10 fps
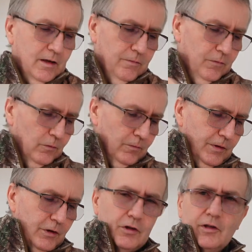the full
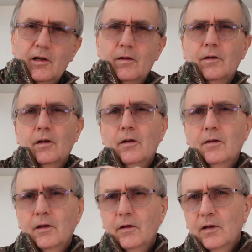features out of it I
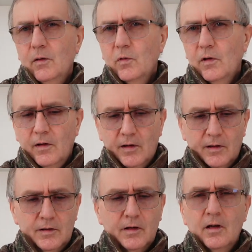think you need one of
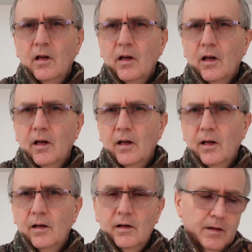these
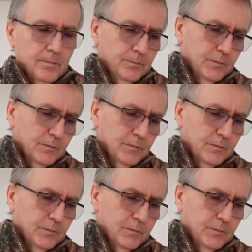and um,